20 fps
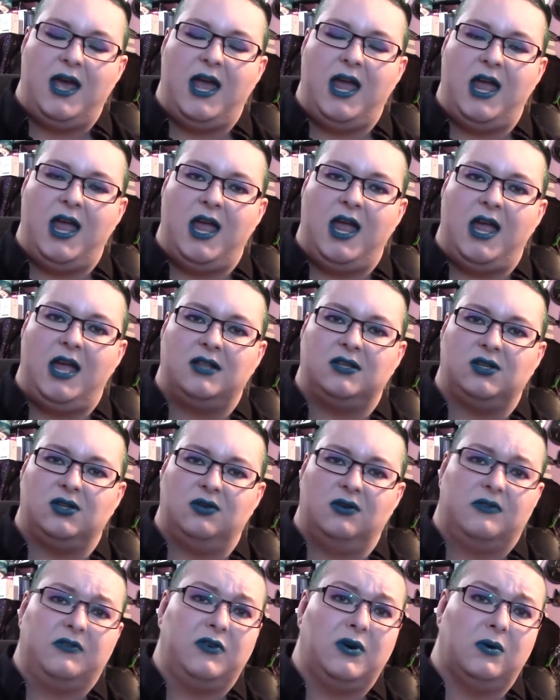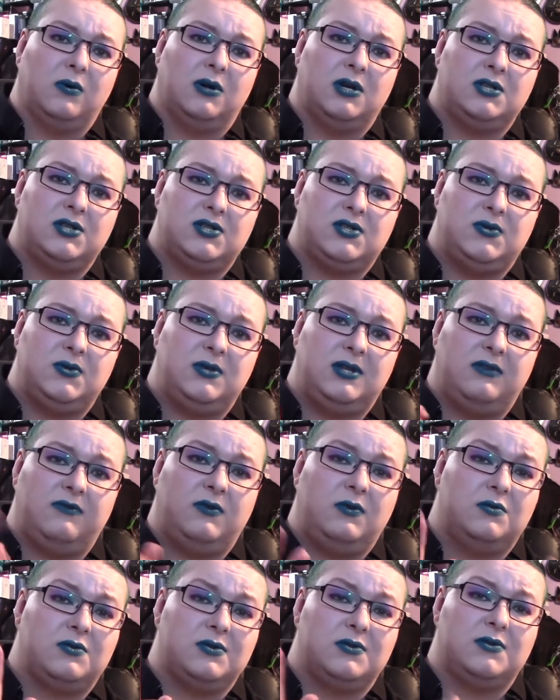And look forward to the
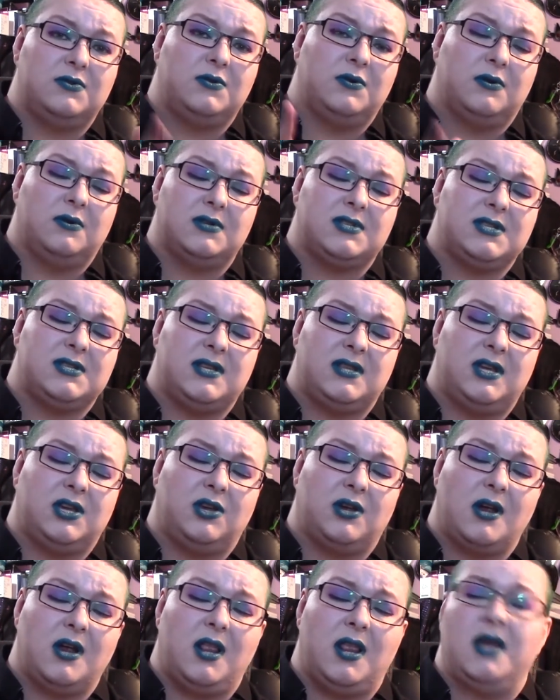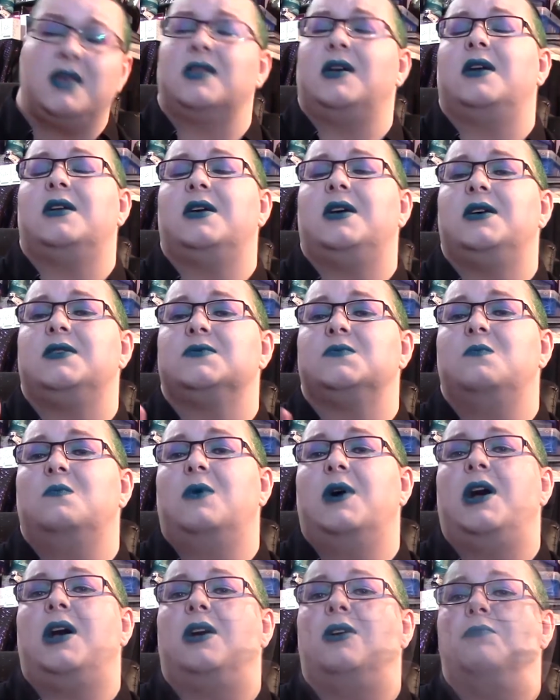future tutorials because I think you're going to like that as
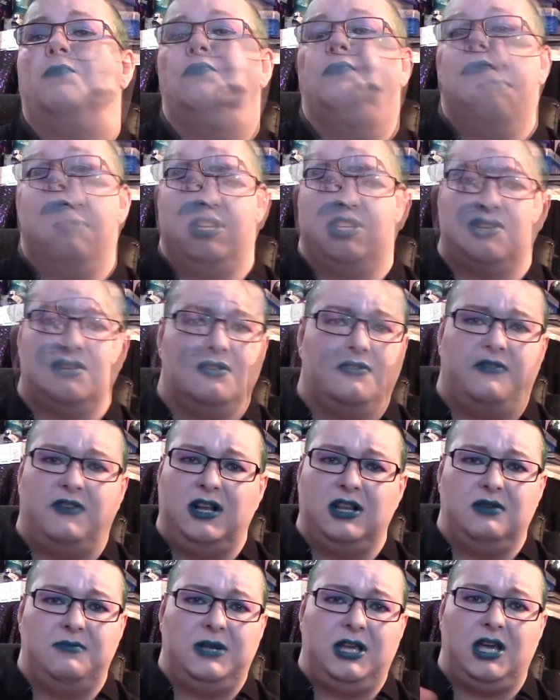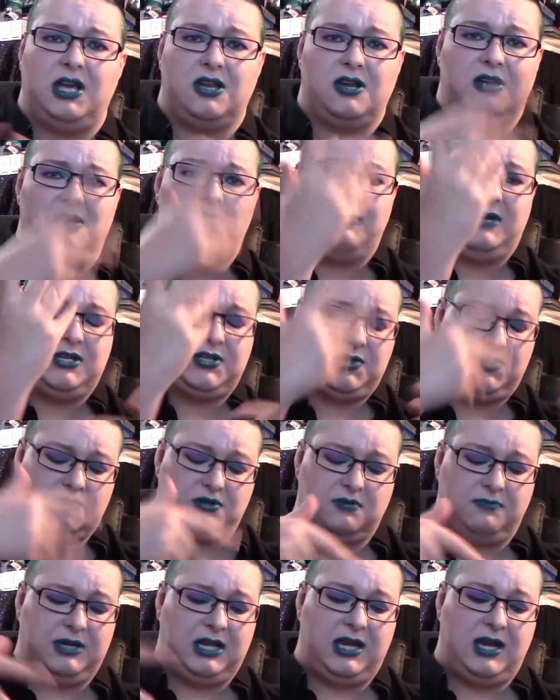well. Be sure to follow me on all of my
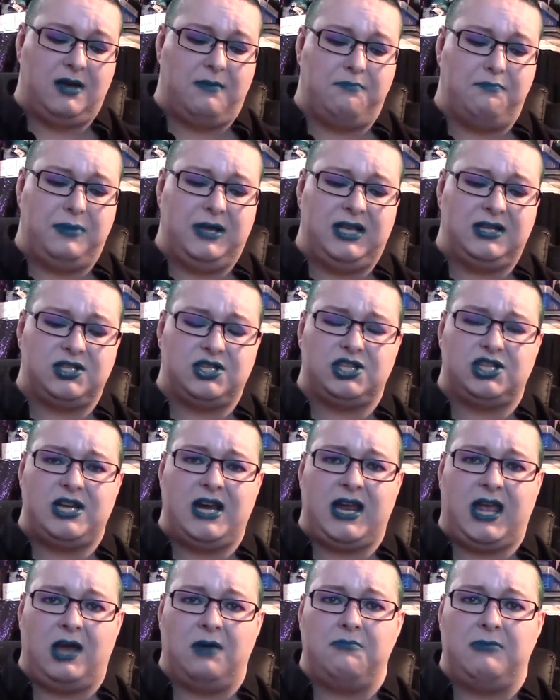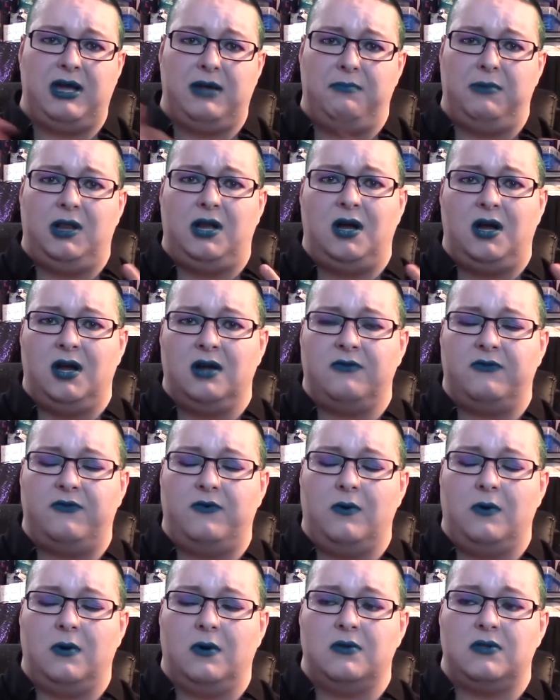social media bits. Check out my blog
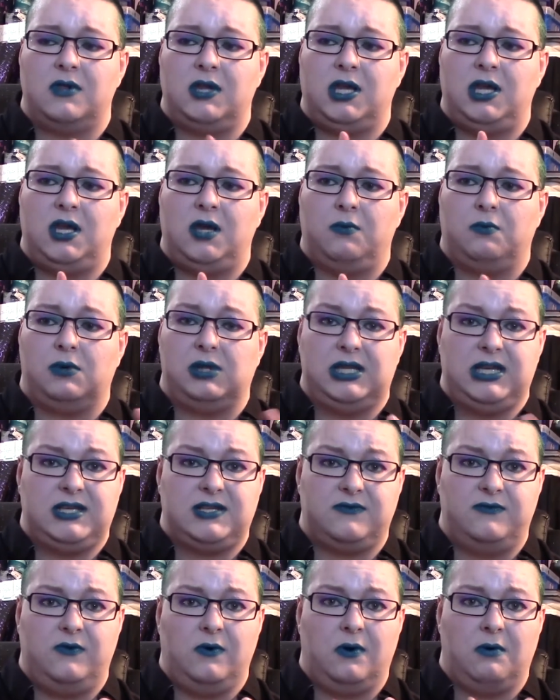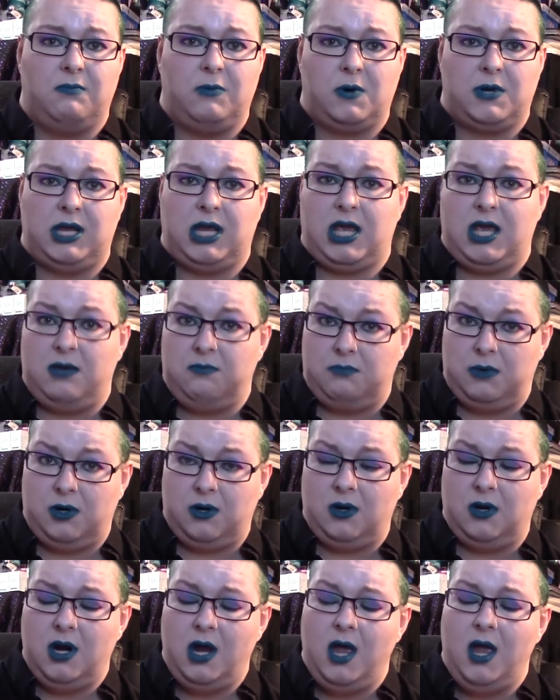for the release for Morning
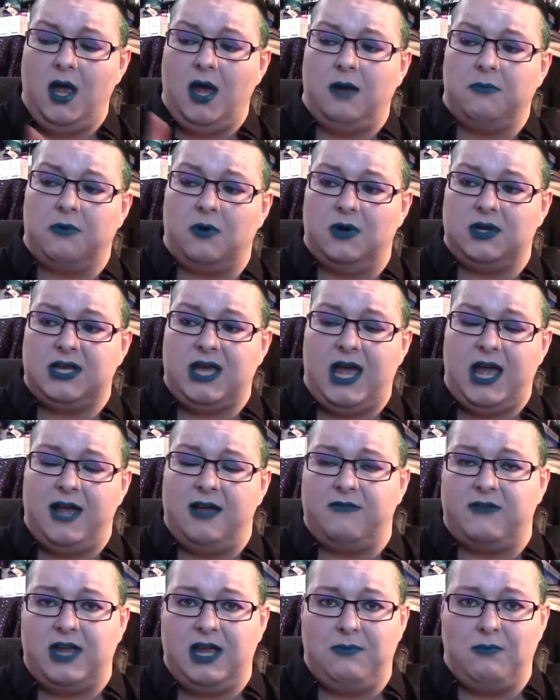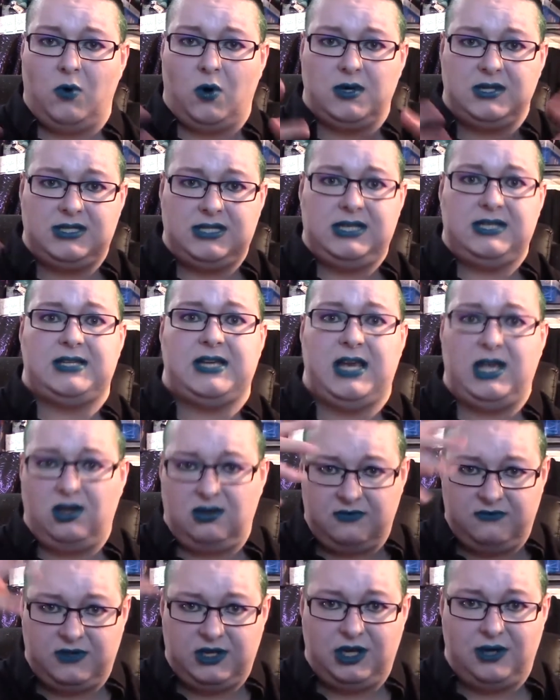Ember. I'm going to have a more
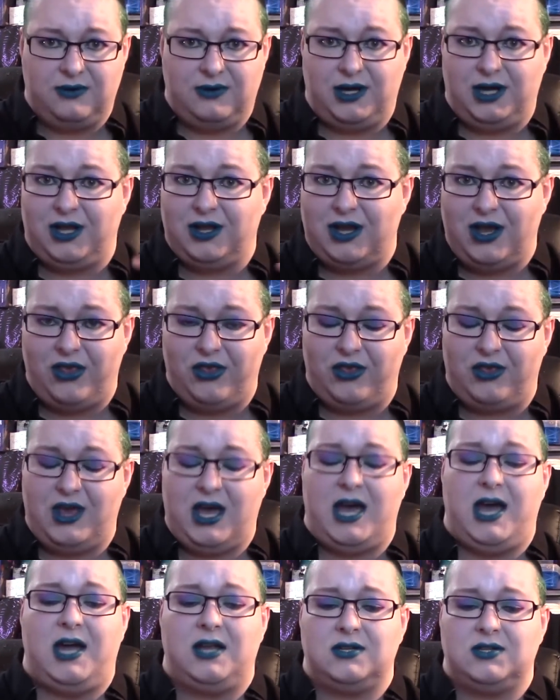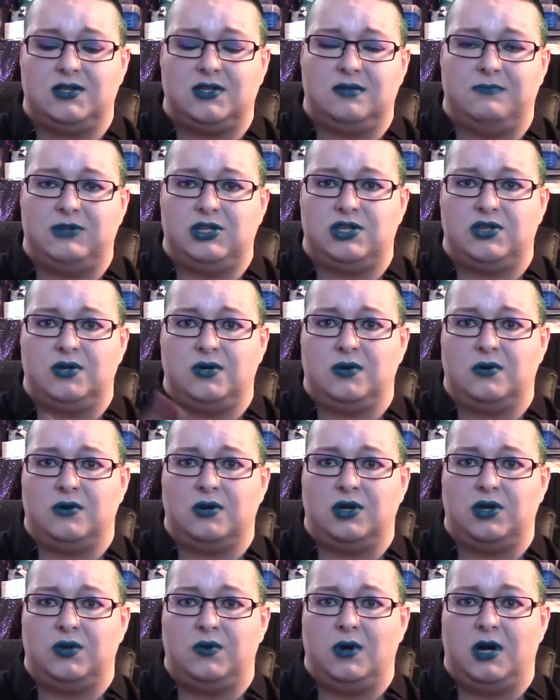detailed video on that, so be
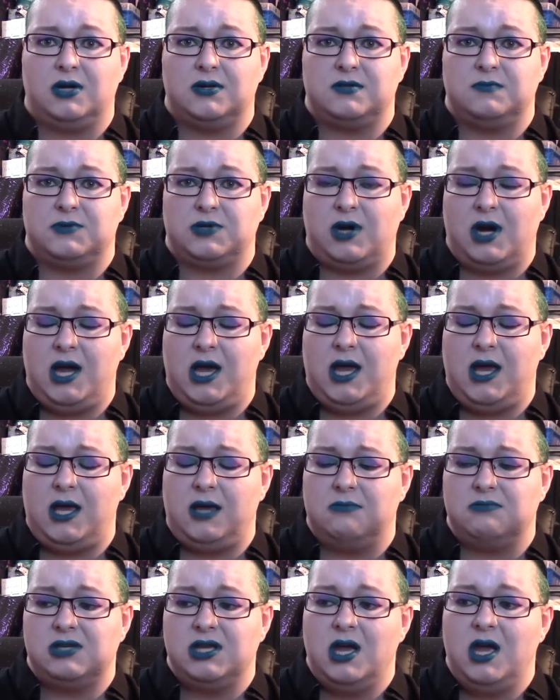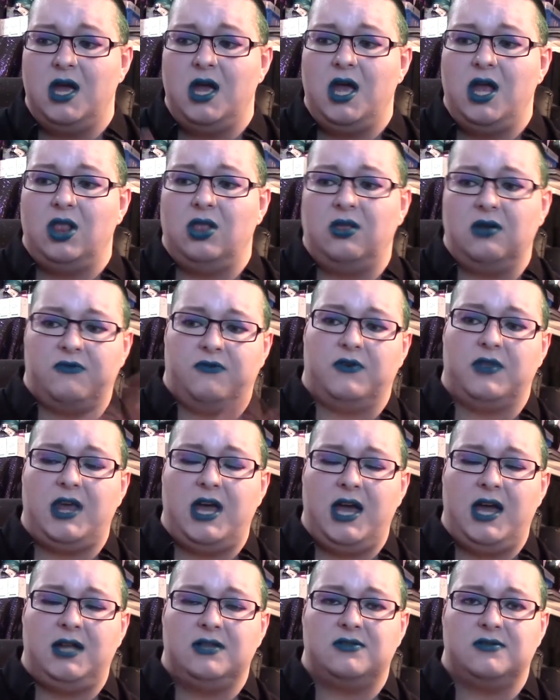sure you are subscribed. Look for
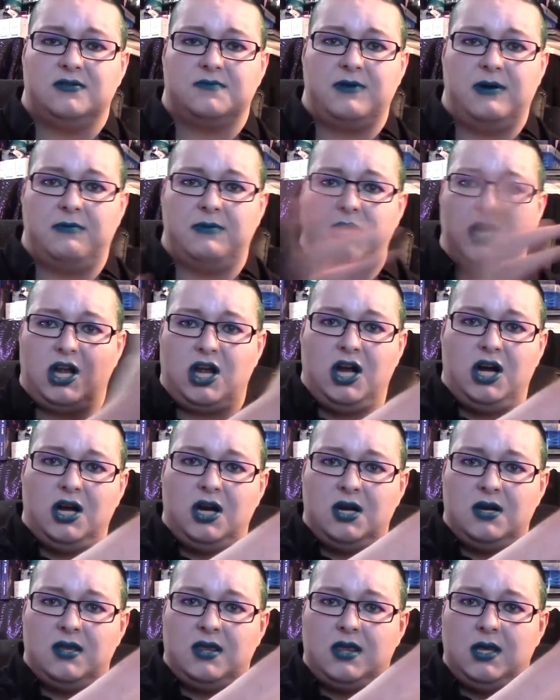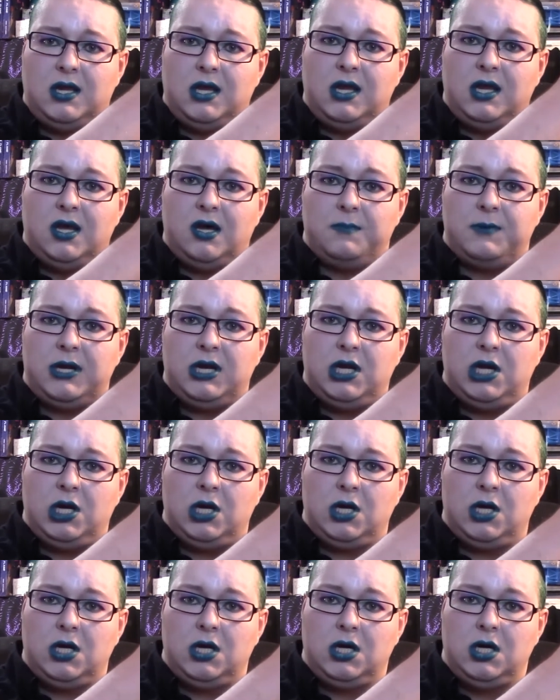that. There's probably a card thingy up
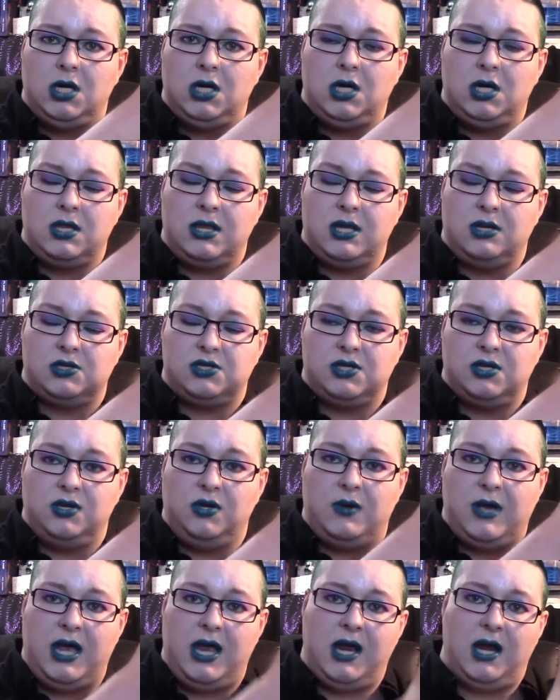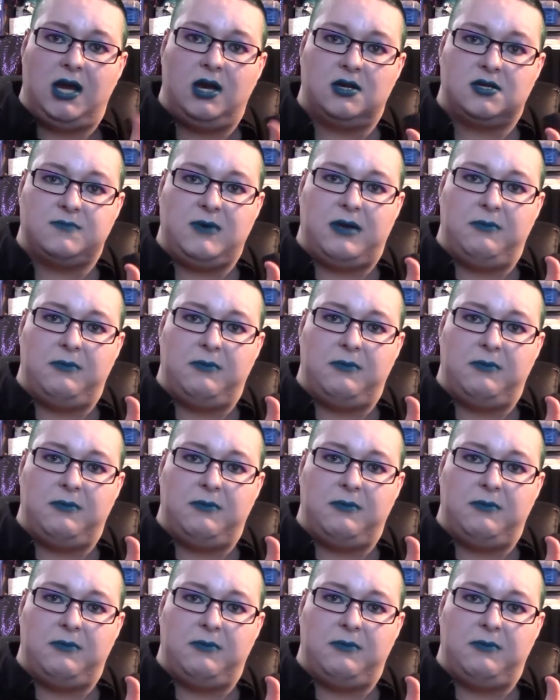here that'll show you, hey, here's